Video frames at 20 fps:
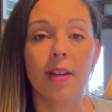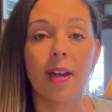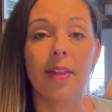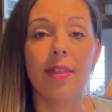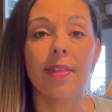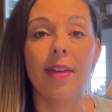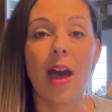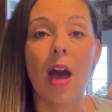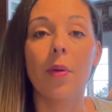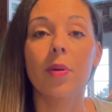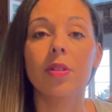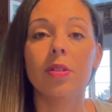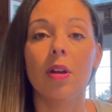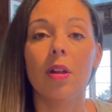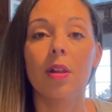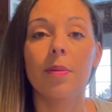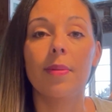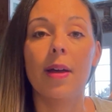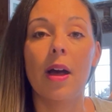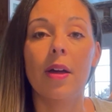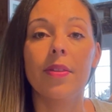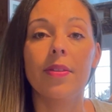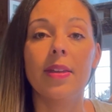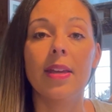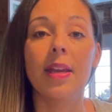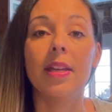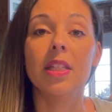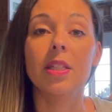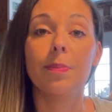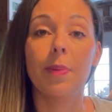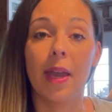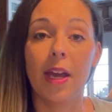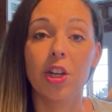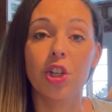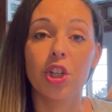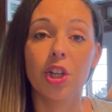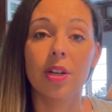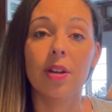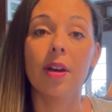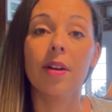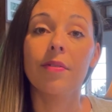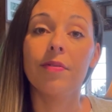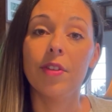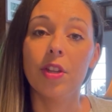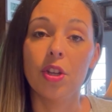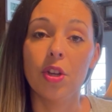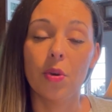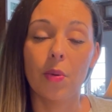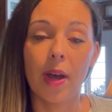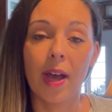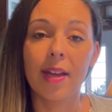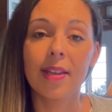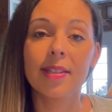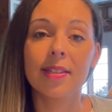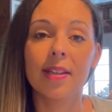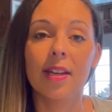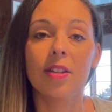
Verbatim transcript: and that was all about the expansion of the U.S.